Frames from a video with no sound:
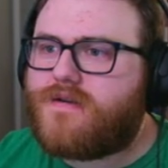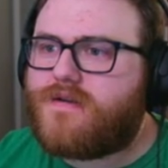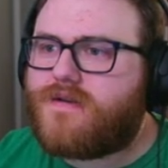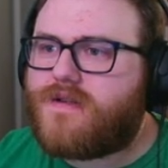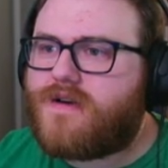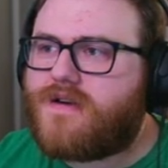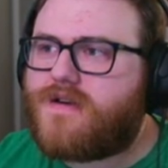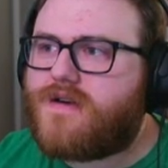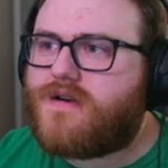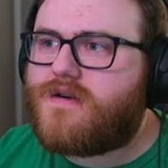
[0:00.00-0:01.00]
Thank
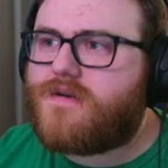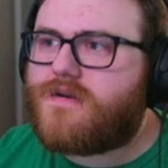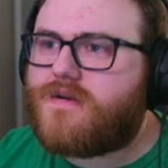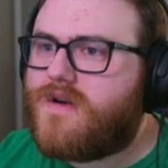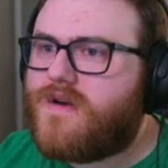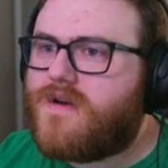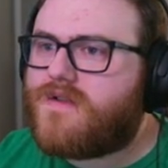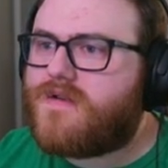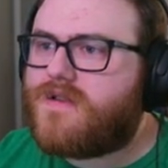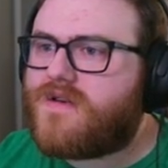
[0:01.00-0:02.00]
you.
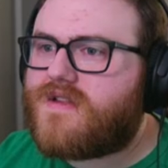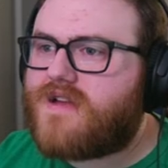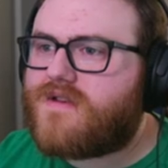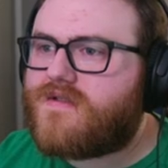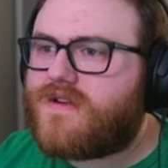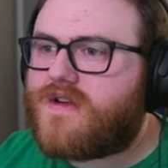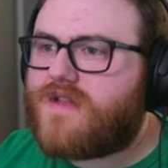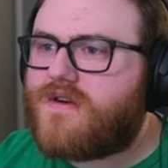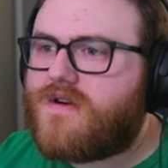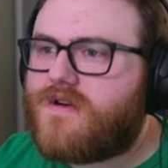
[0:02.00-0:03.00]
So it looks like there's
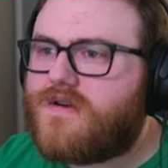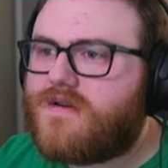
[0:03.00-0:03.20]
another...